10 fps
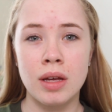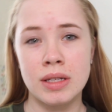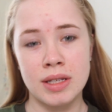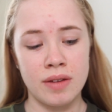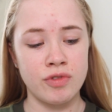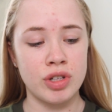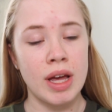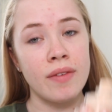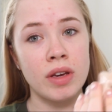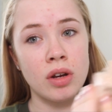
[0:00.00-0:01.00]
Instead of just
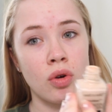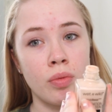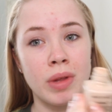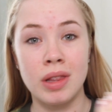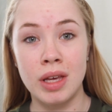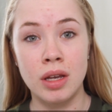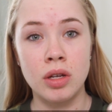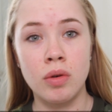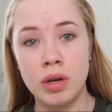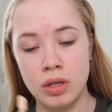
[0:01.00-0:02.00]
having an open lid,
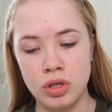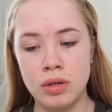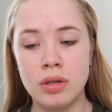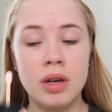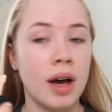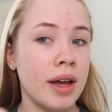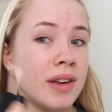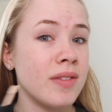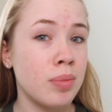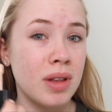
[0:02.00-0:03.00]
you can kind
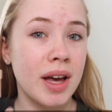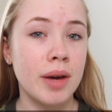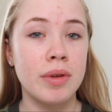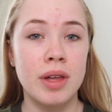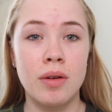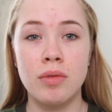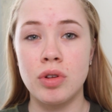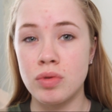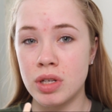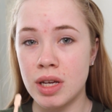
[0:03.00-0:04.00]
of apply it without
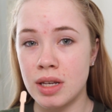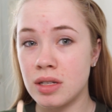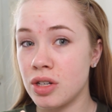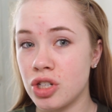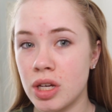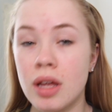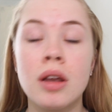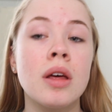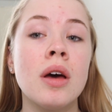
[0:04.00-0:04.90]
using it and touching it.